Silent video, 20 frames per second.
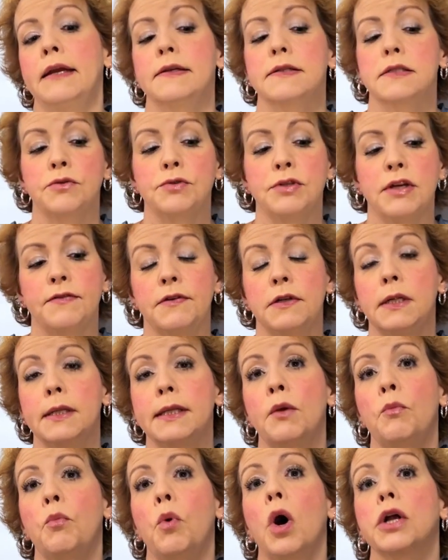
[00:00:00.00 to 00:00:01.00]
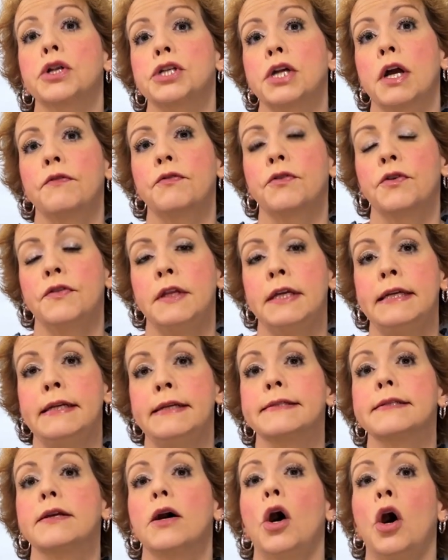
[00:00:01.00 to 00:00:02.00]
So definitely watch out for
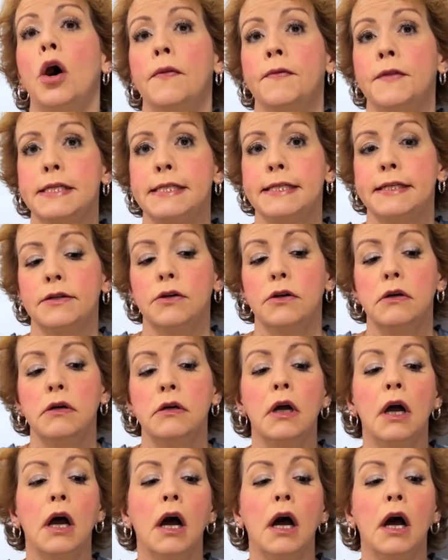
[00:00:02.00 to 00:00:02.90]
these on the deal.